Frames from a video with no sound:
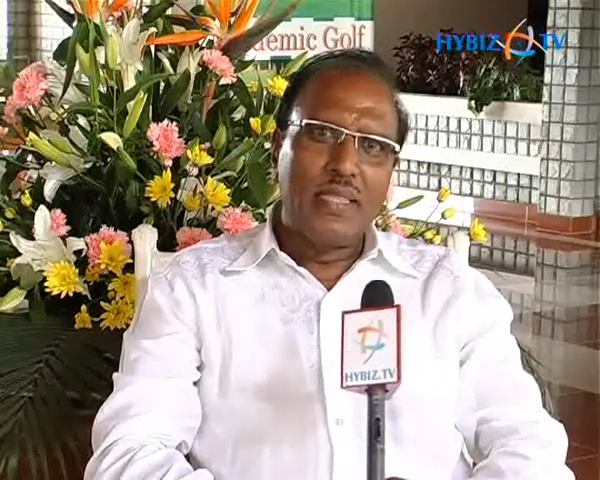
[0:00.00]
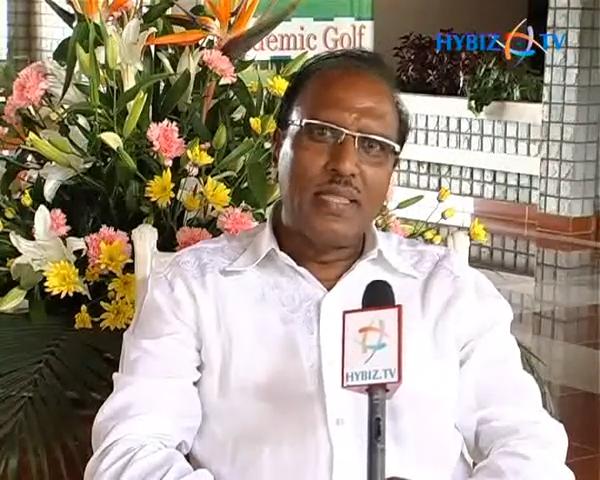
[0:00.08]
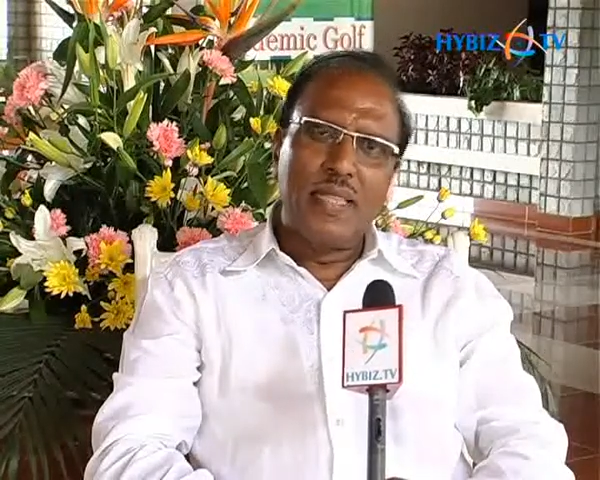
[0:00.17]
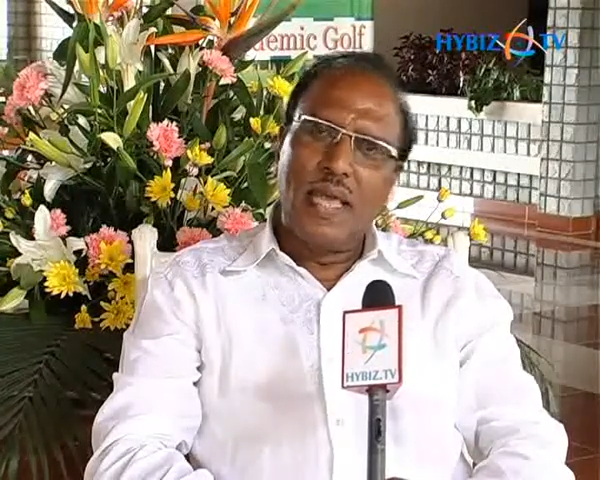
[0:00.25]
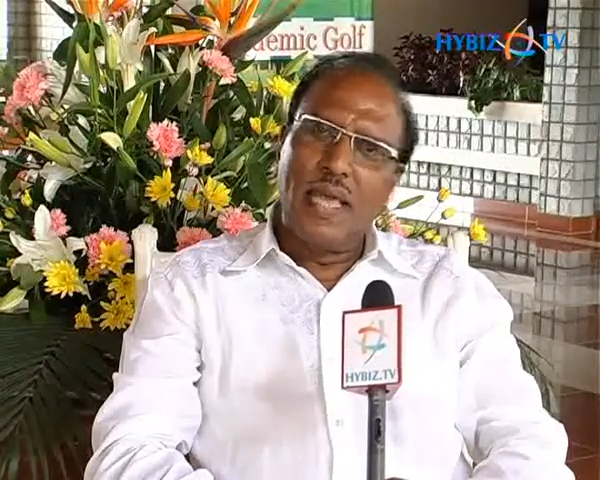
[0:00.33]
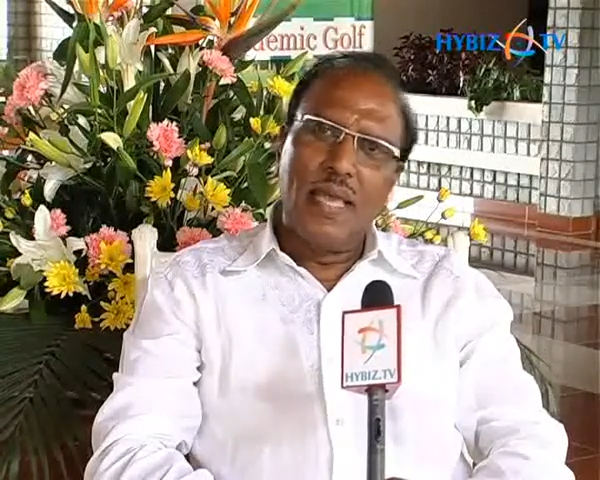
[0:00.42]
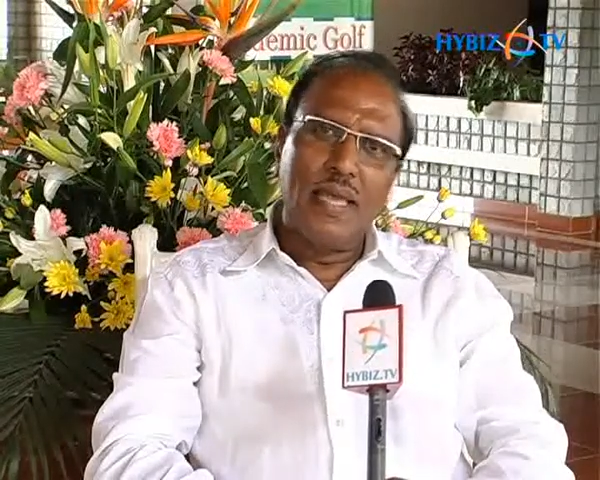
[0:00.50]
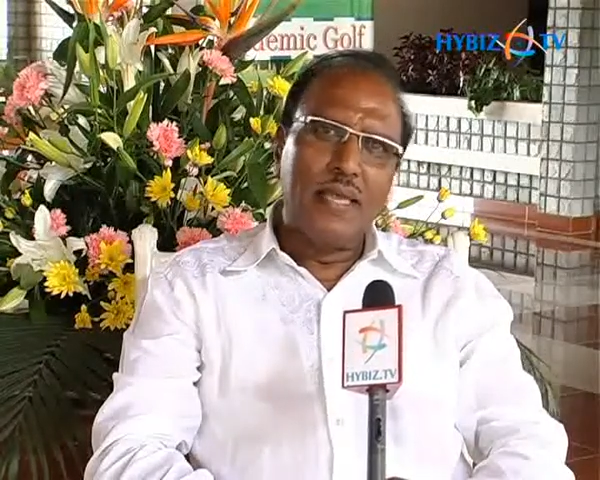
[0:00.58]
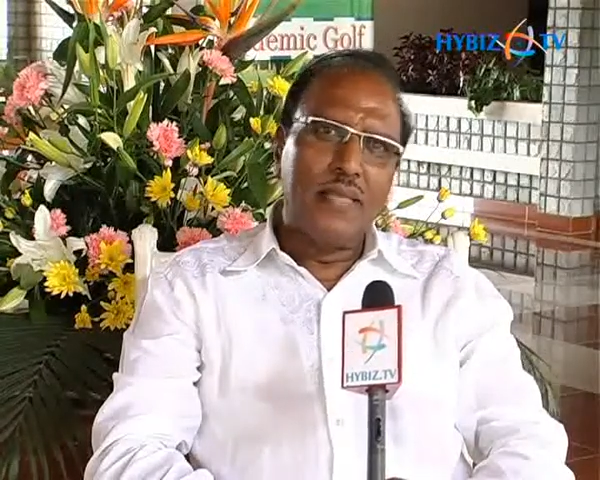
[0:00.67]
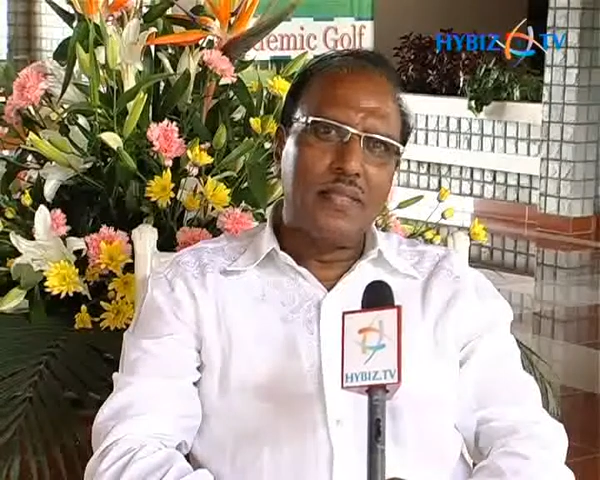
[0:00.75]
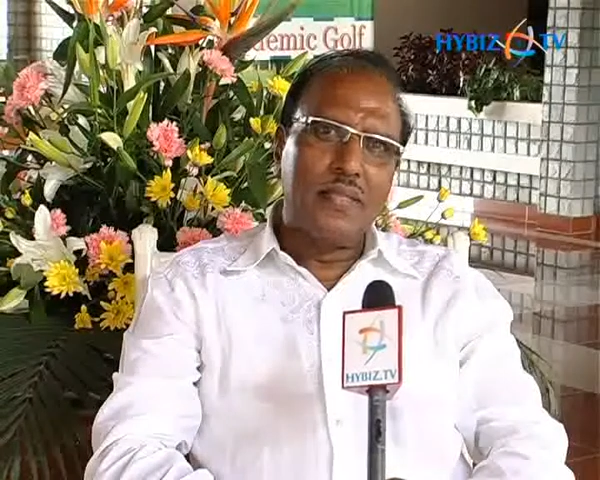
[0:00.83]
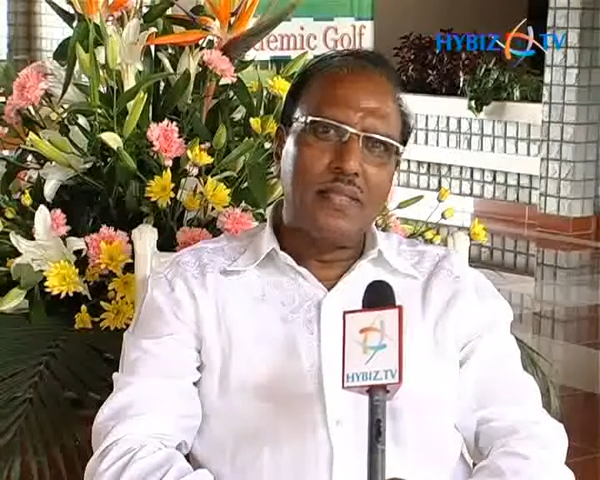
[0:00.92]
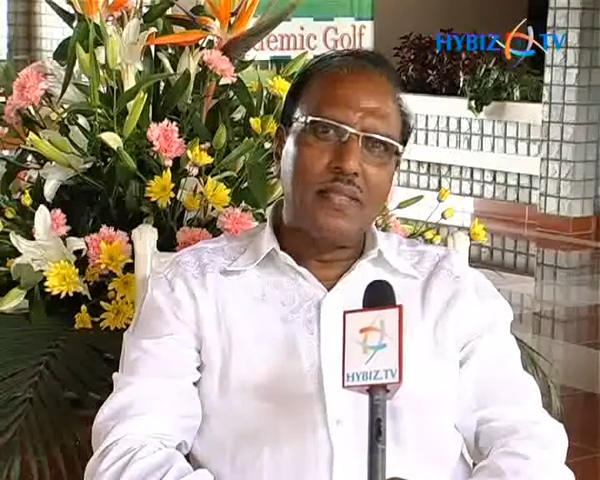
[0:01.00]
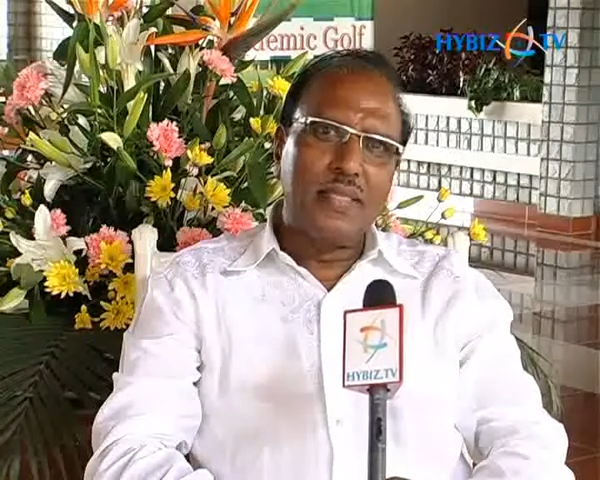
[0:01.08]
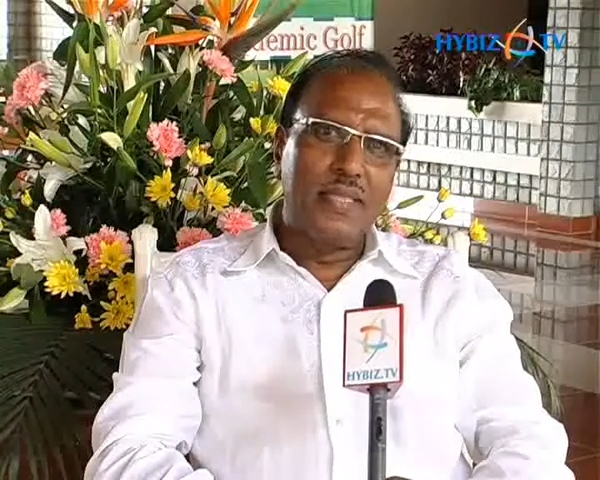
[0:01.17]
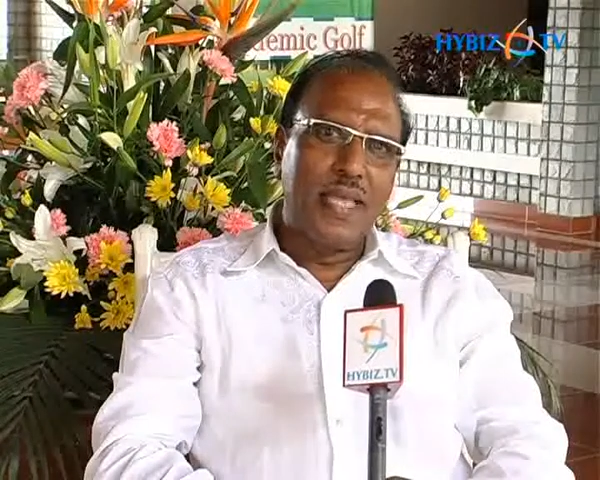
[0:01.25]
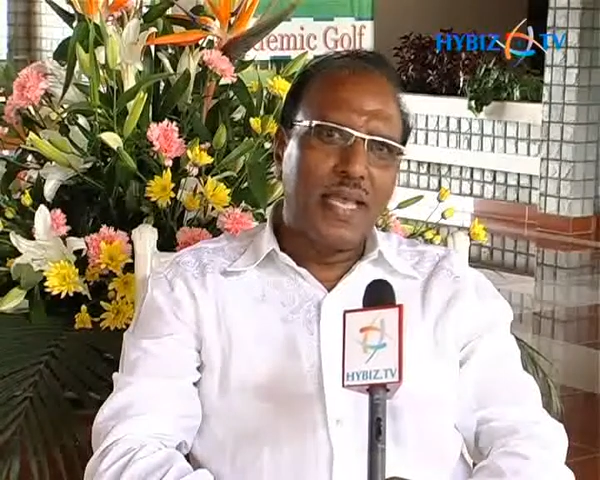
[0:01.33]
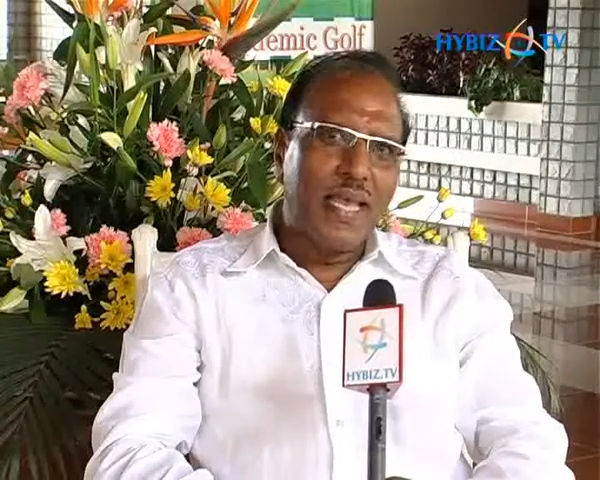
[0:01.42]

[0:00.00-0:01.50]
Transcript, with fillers: they they